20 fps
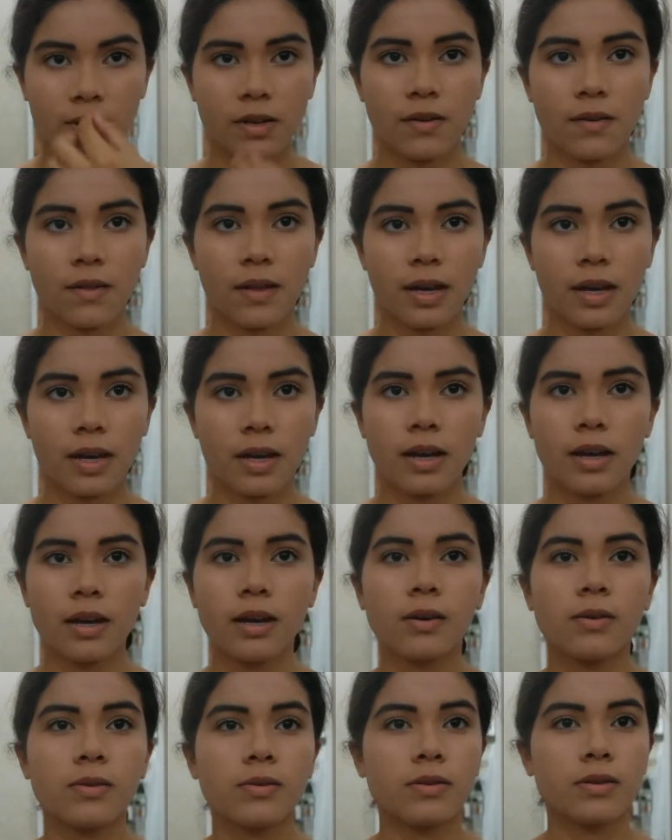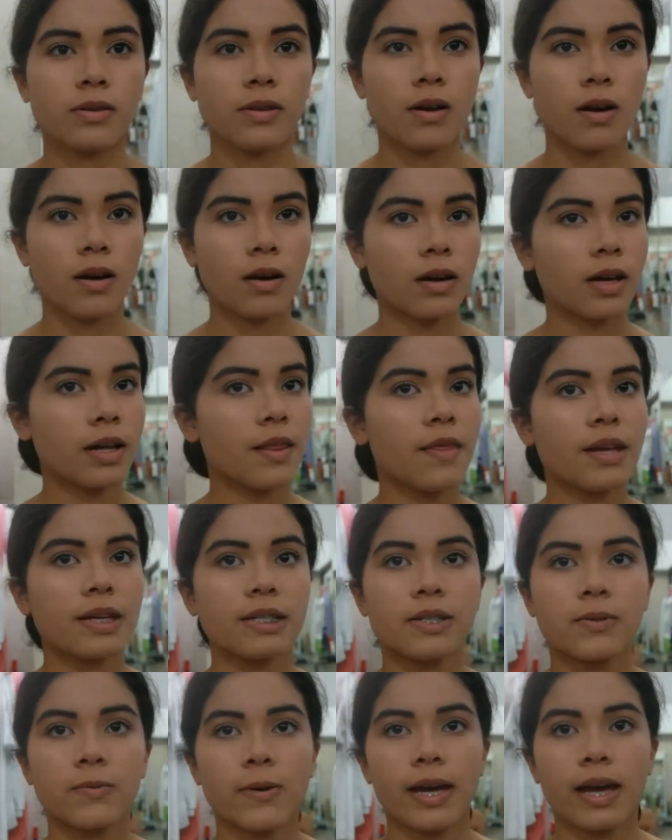I think it goes long
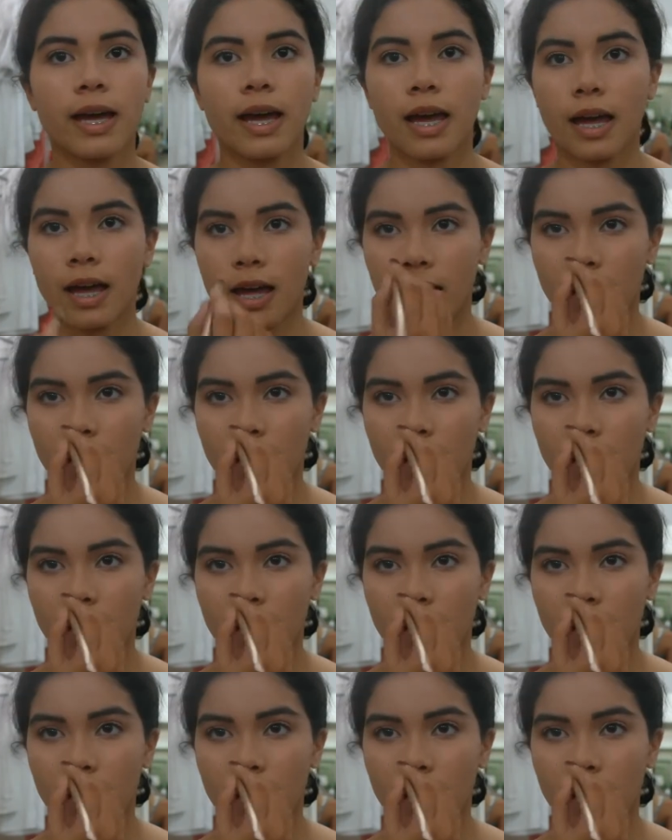this way.